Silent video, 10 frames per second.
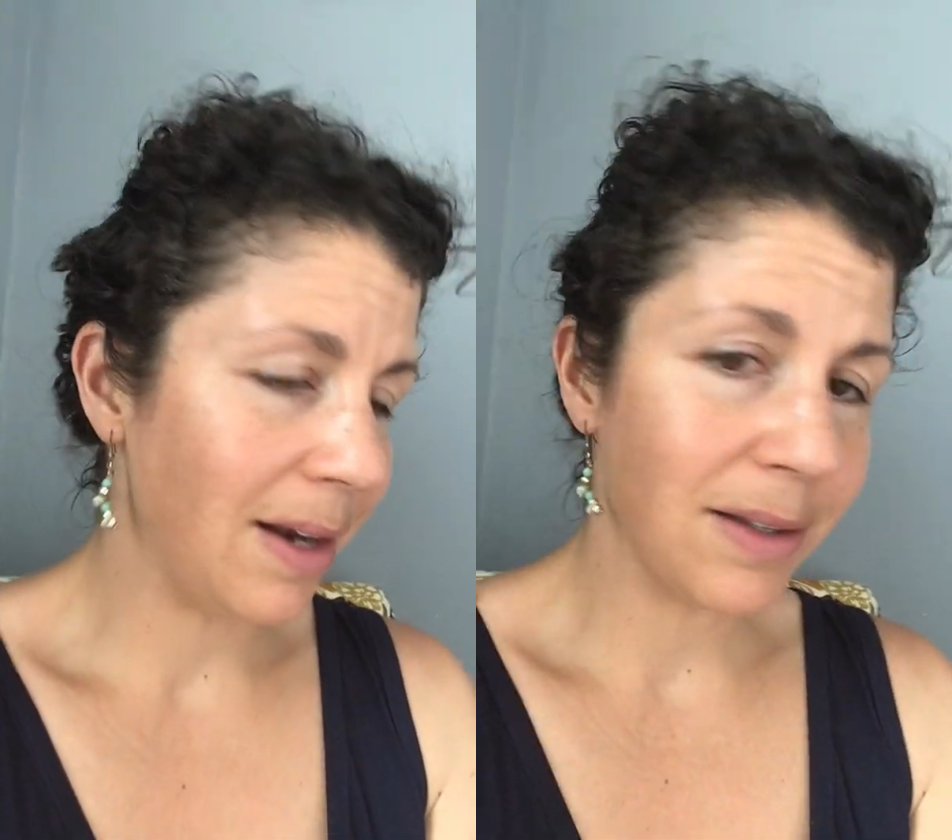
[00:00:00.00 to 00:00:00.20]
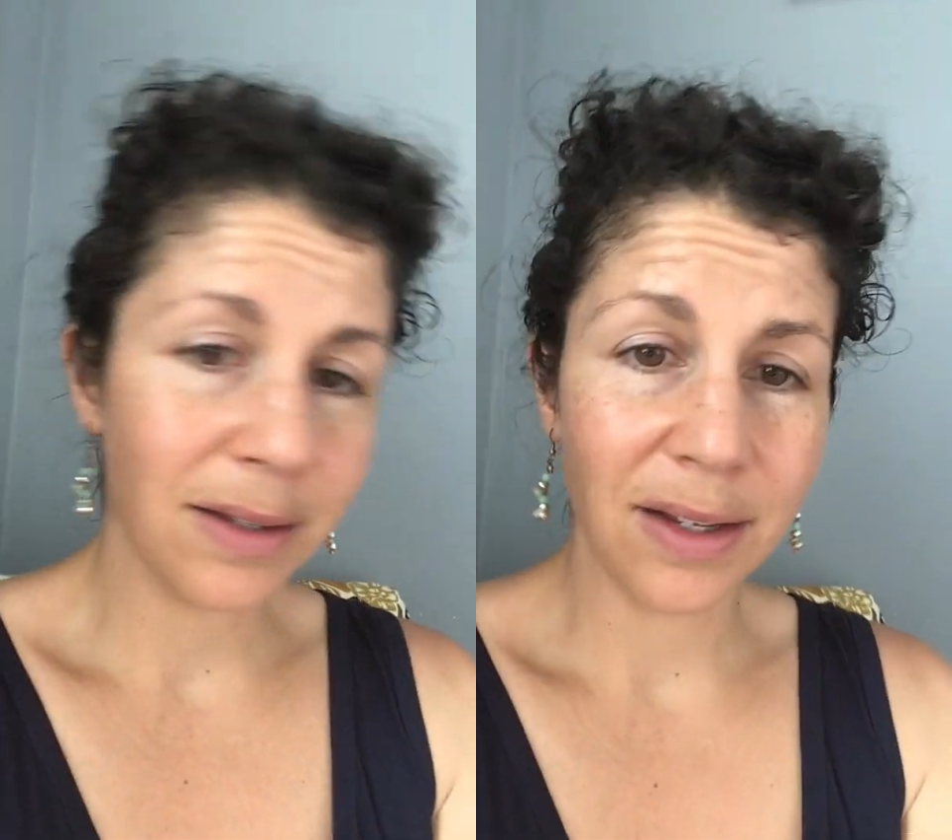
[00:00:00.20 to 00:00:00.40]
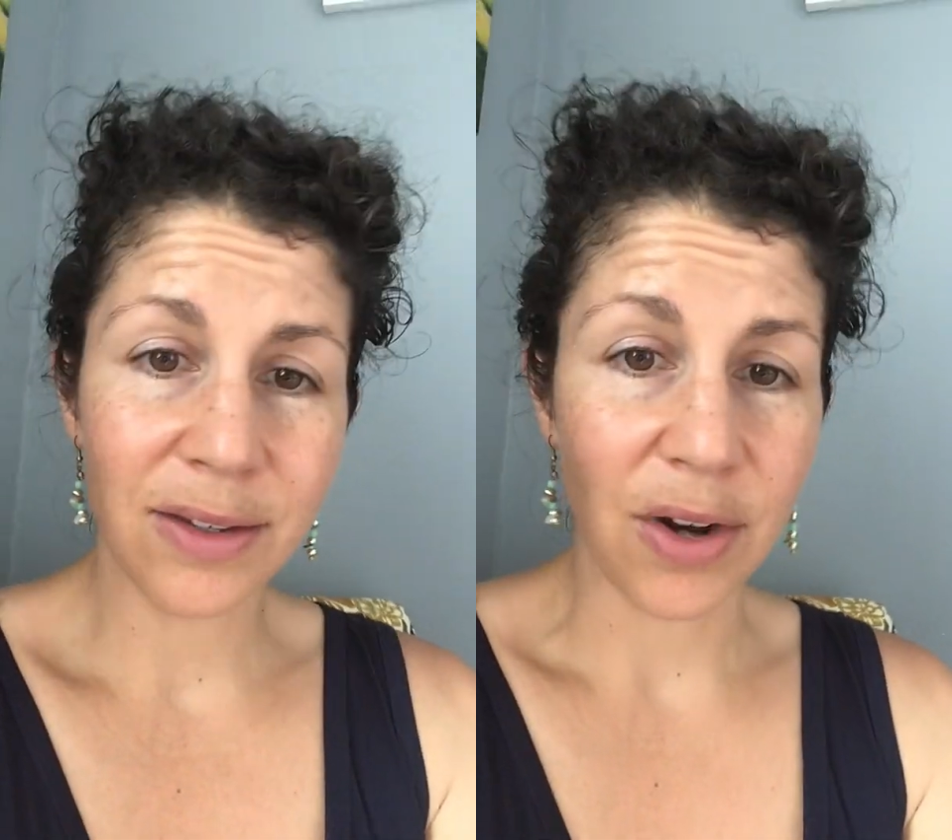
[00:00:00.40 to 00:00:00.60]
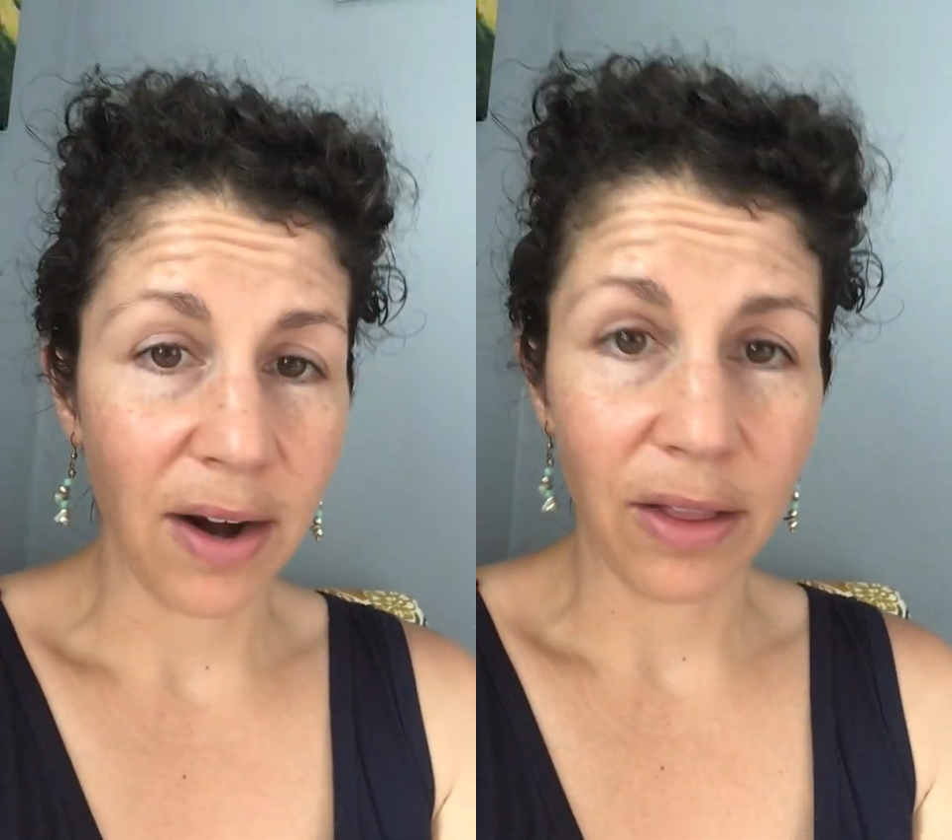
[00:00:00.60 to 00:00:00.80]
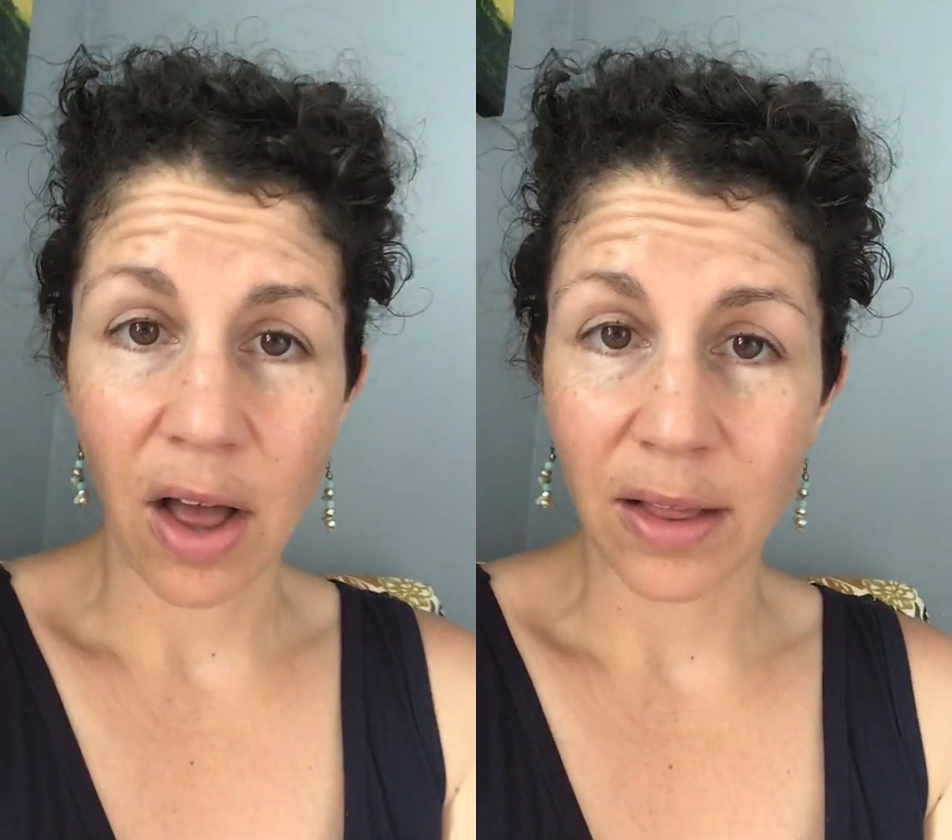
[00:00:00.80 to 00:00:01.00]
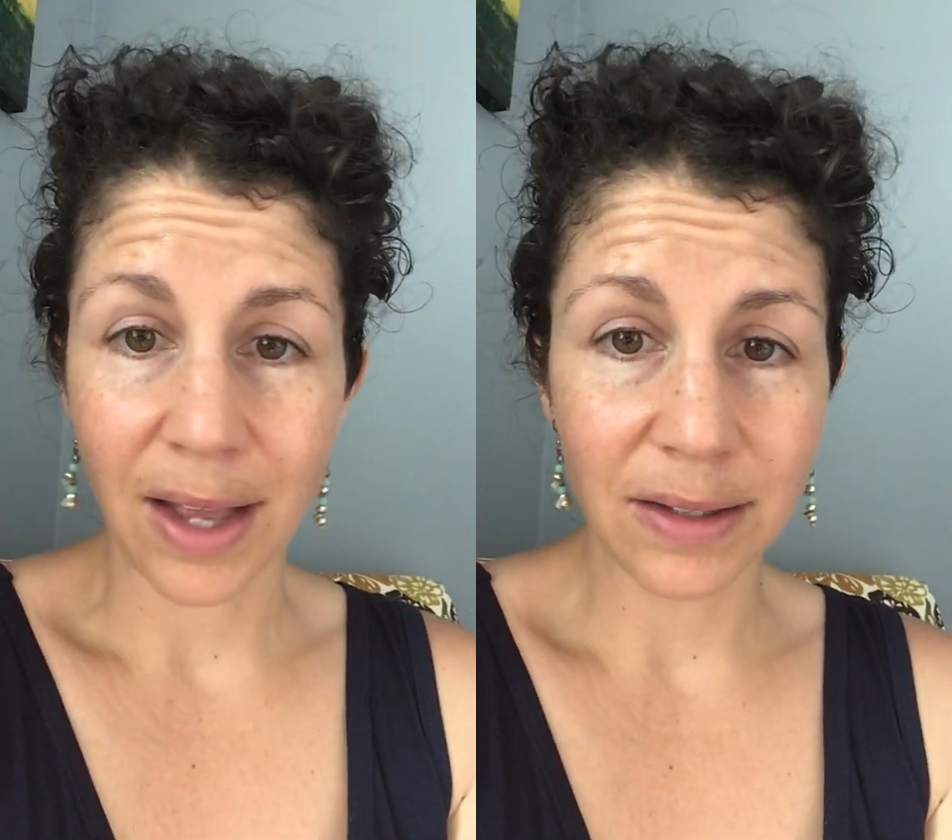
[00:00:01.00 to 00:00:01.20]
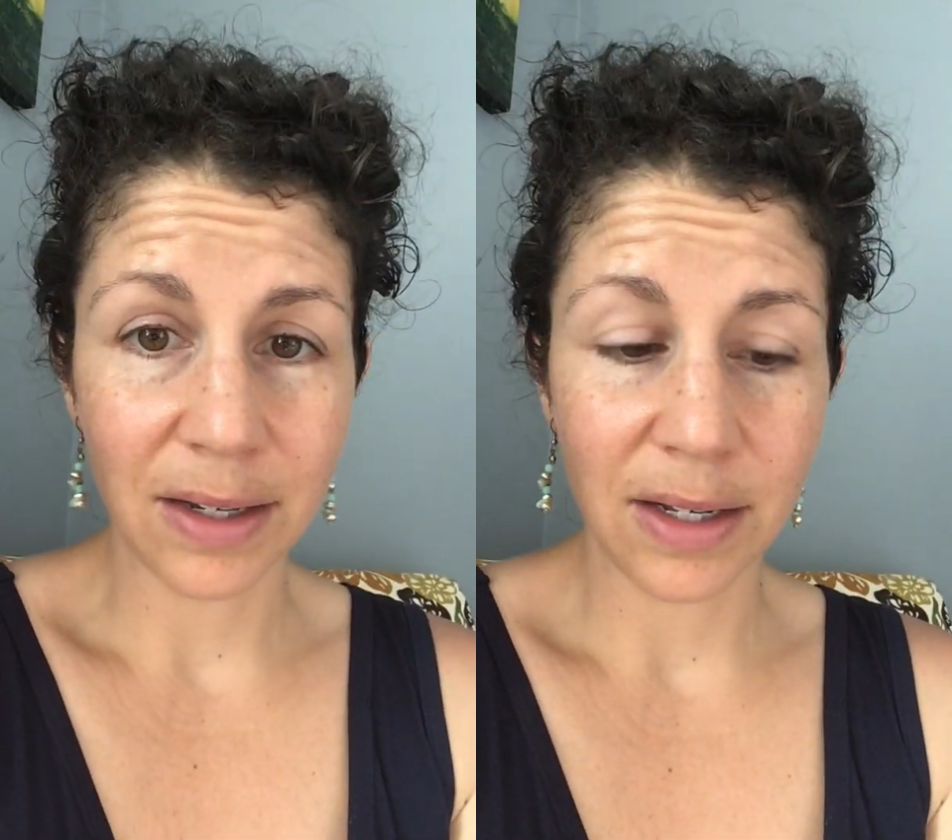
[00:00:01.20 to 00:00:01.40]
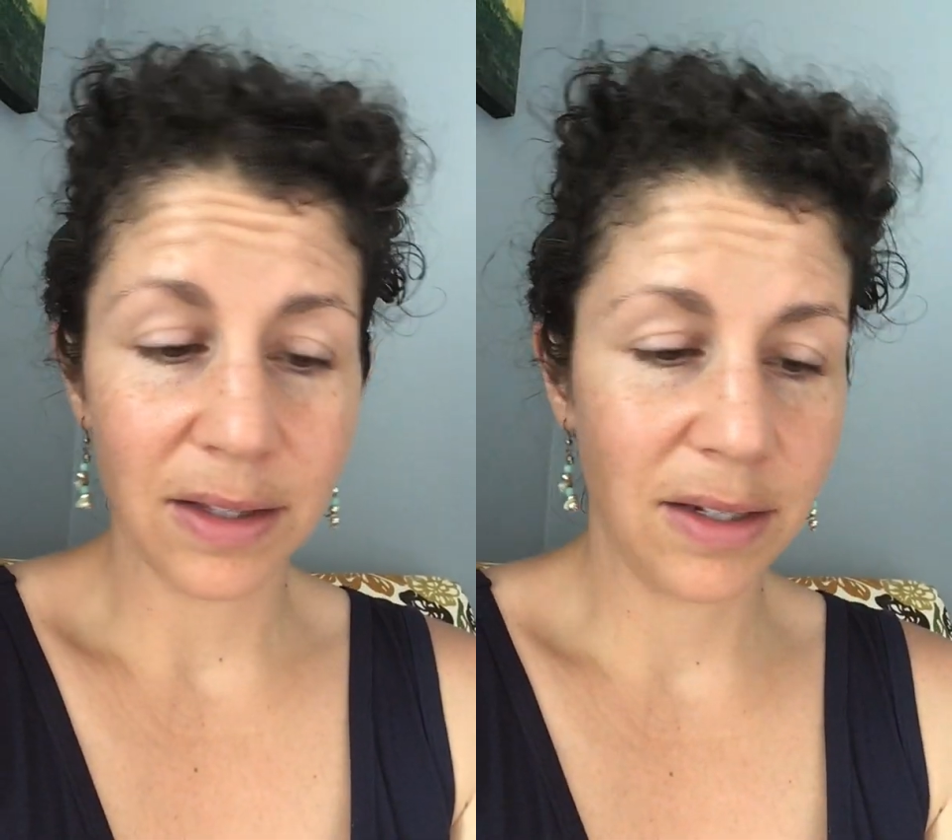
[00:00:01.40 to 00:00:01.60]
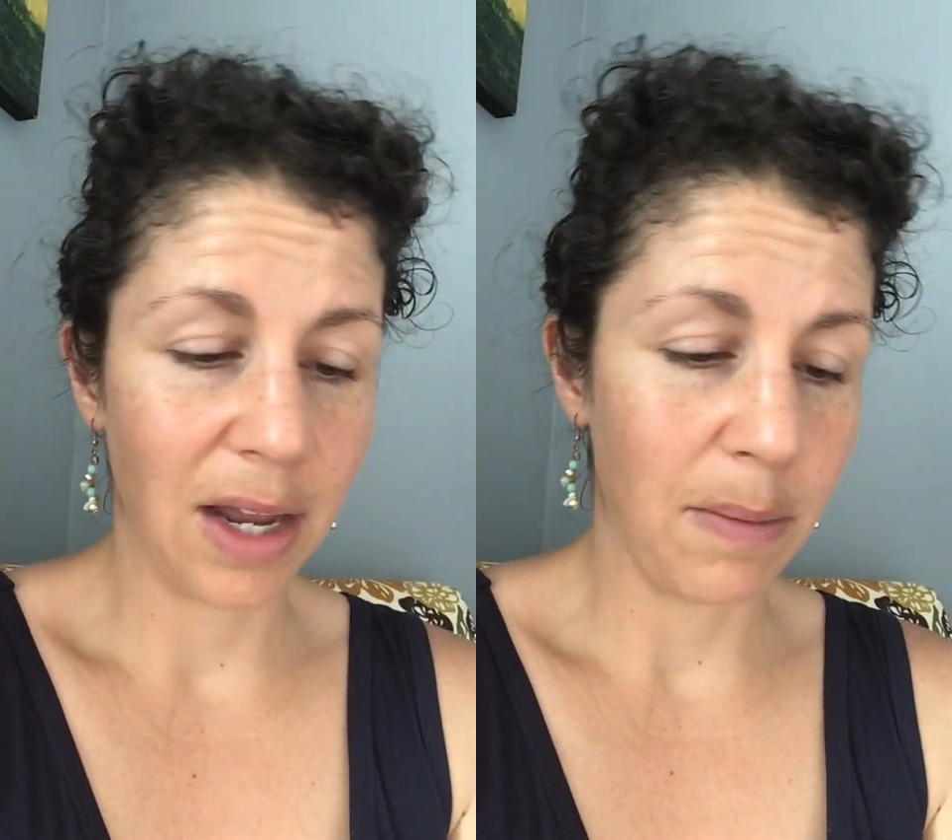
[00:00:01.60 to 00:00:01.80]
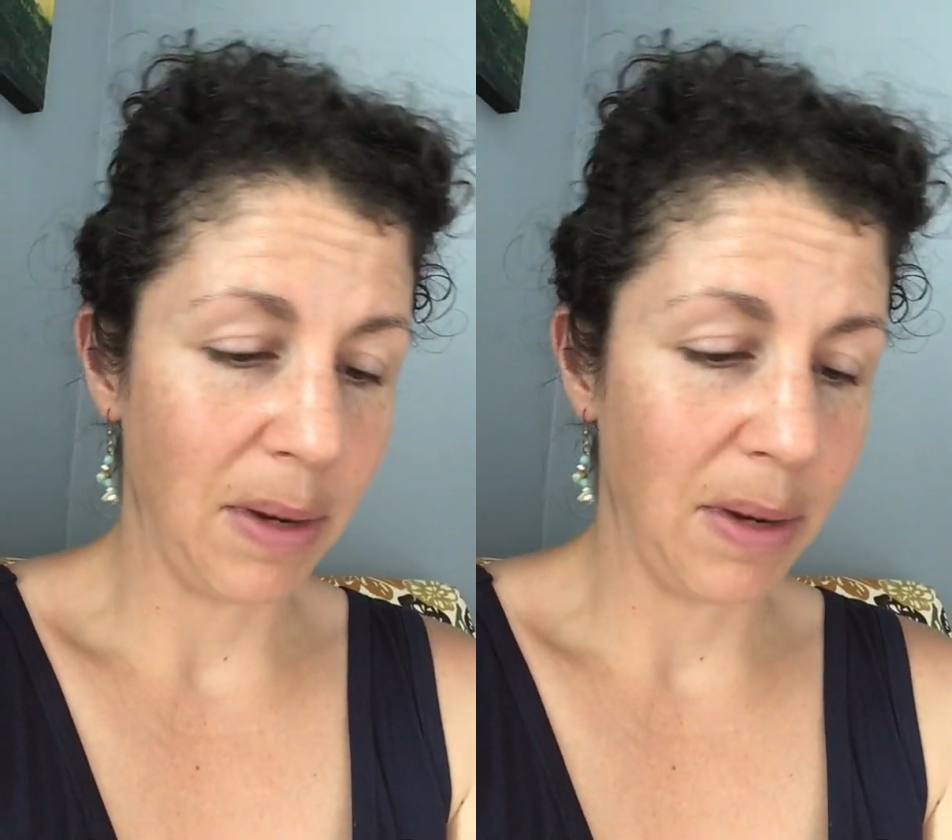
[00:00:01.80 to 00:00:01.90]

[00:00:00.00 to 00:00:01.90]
it's not a long lesson, it's 10